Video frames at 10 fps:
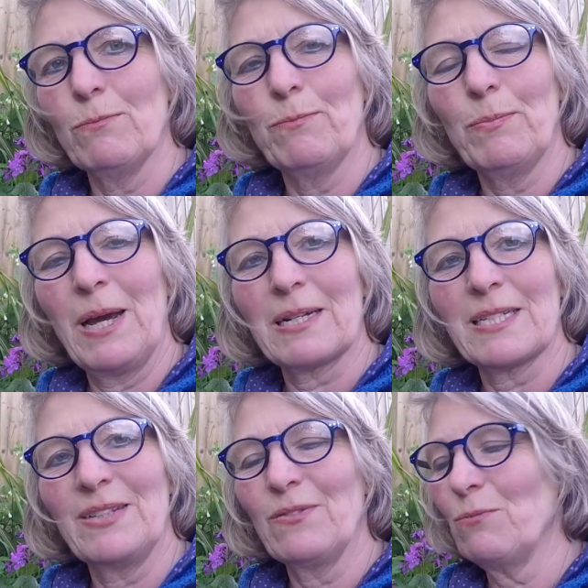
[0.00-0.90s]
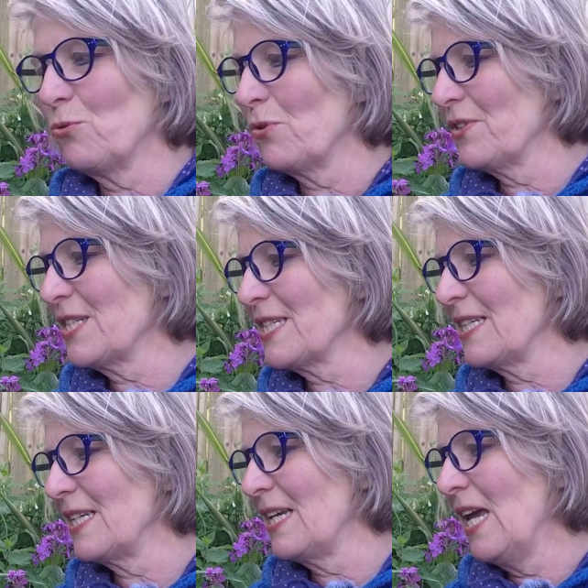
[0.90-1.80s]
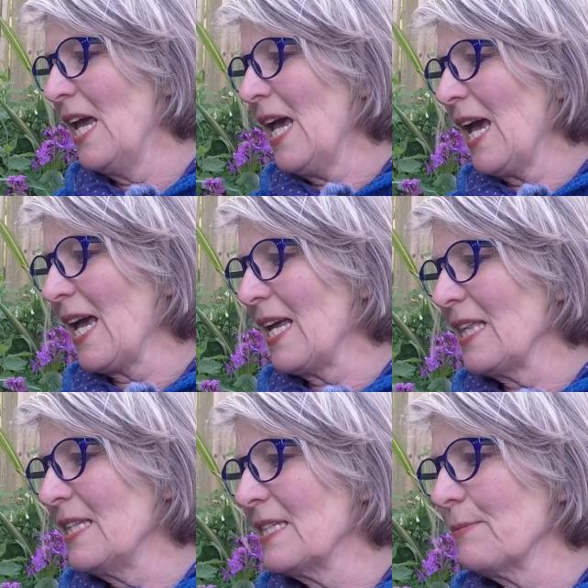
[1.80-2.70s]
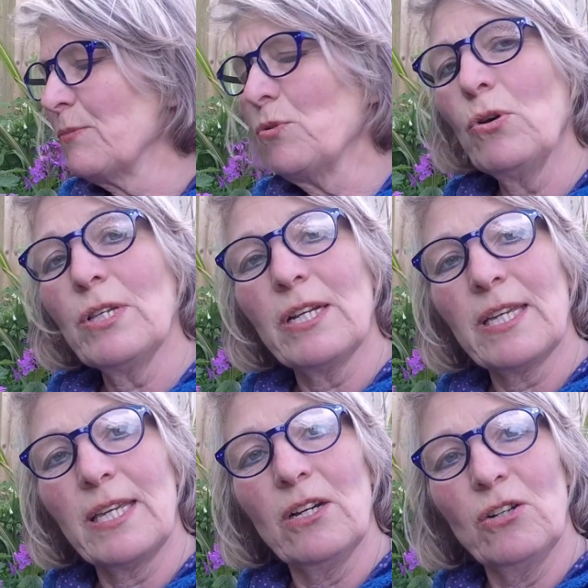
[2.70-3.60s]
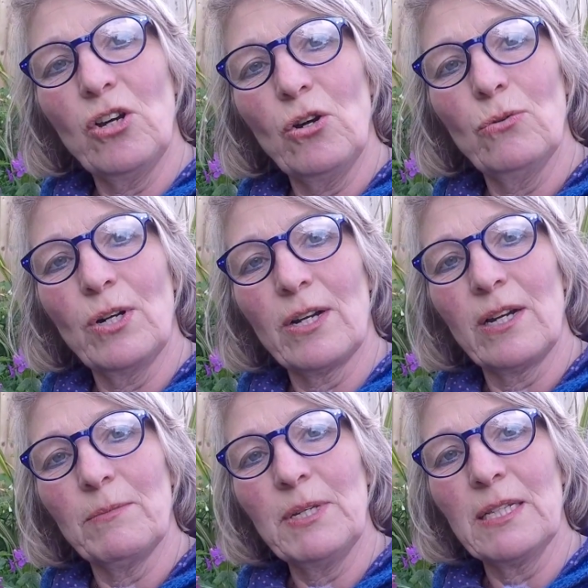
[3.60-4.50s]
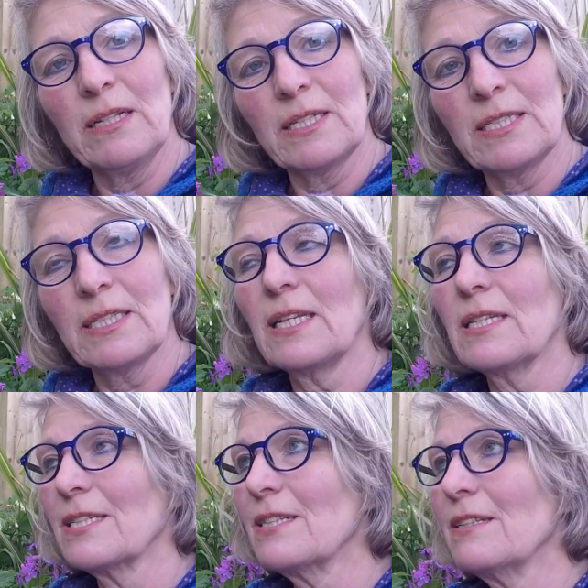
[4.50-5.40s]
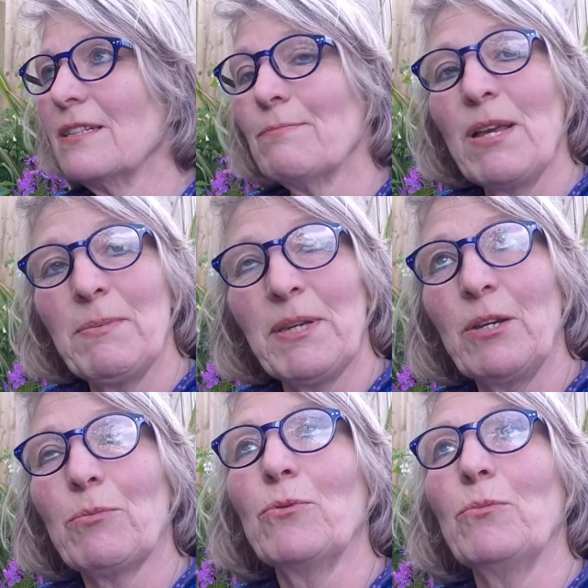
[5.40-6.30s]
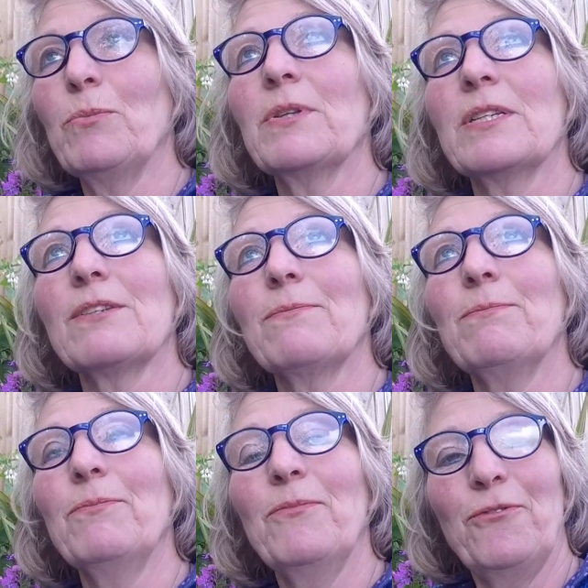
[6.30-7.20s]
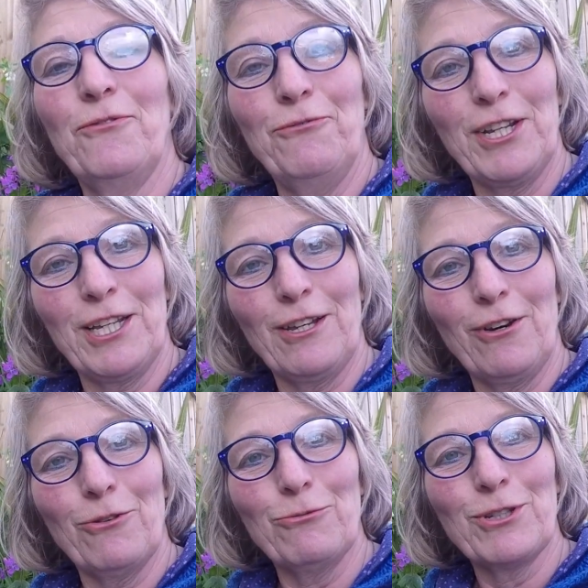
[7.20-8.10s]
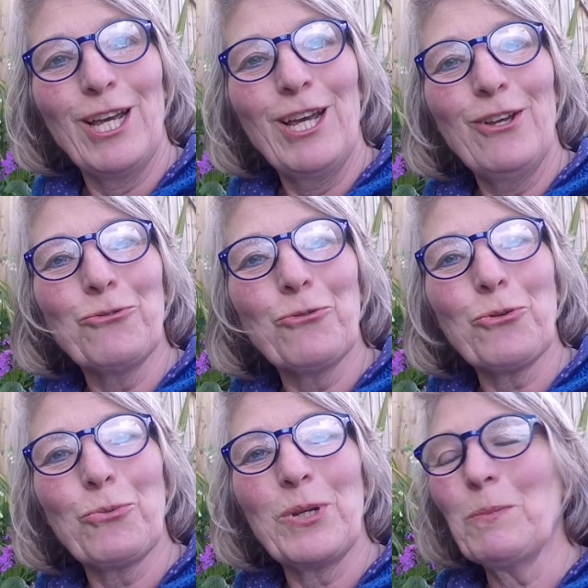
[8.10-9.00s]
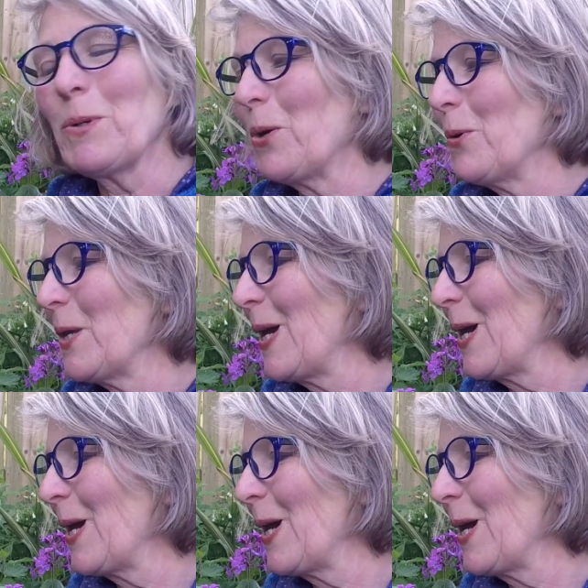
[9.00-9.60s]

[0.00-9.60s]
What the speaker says: packs even more of a sting, and not liking our cold climate like today, maybe April, but there's a freaking cold north wind blowing.